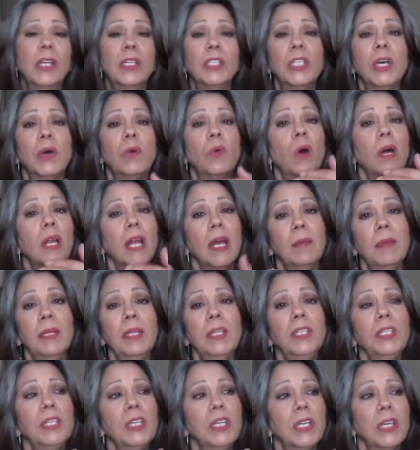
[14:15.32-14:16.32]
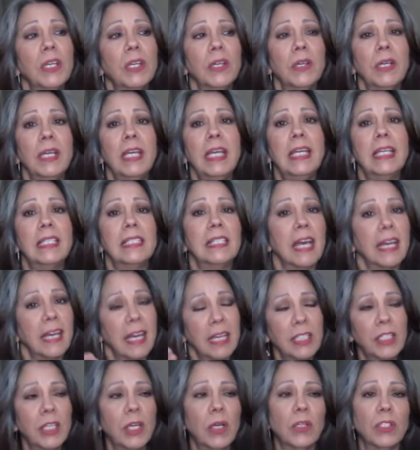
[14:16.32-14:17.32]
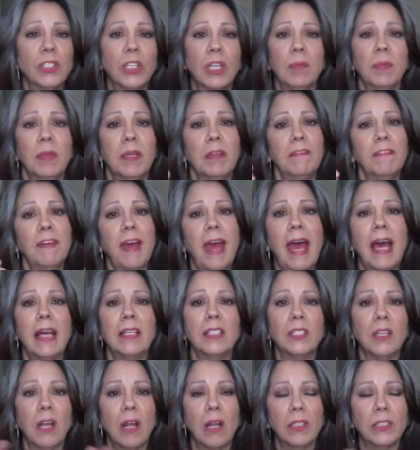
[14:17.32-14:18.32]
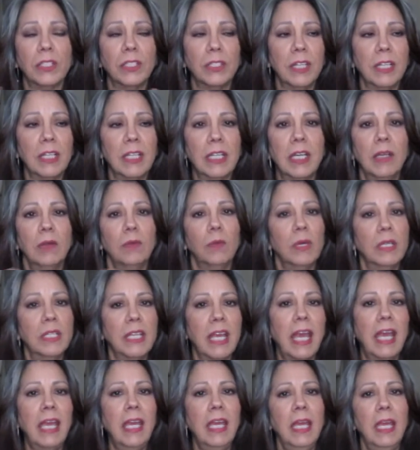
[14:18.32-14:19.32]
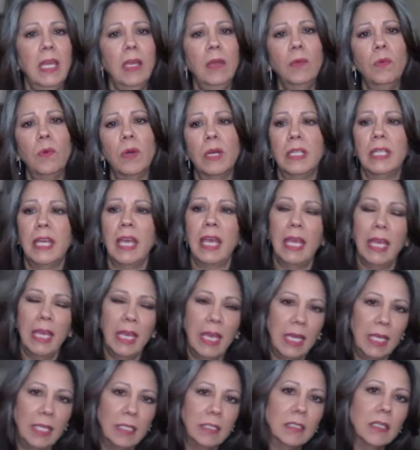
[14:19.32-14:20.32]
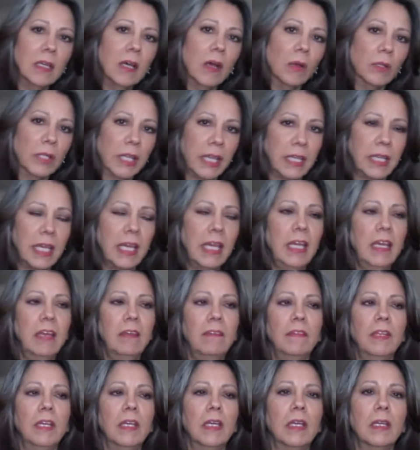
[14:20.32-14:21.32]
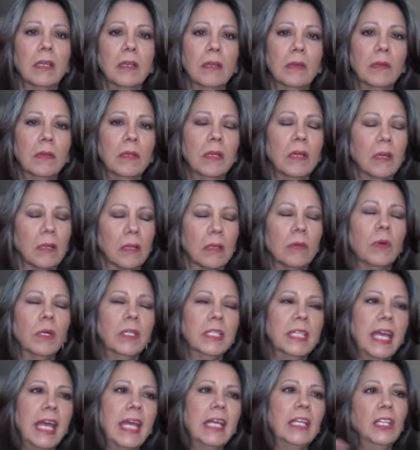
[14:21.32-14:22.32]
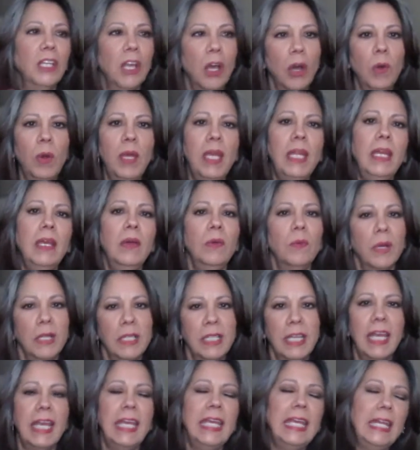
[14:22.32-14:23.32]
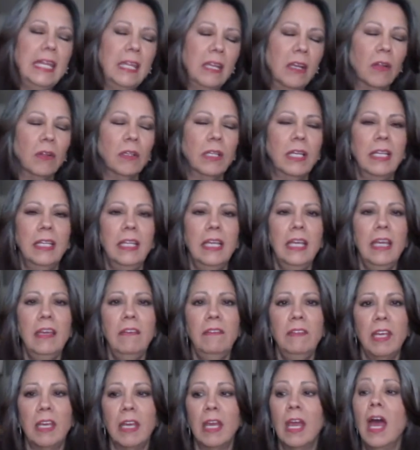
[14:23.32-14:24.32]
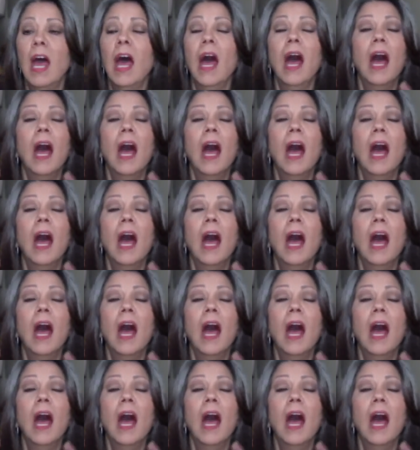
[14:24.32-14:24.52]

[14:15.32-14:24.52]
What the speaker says: So what I'm going to do is, like I told you, I'm going to fast alternately. One day eat only in the evening. Or one day no eating, one day eating only in the evening.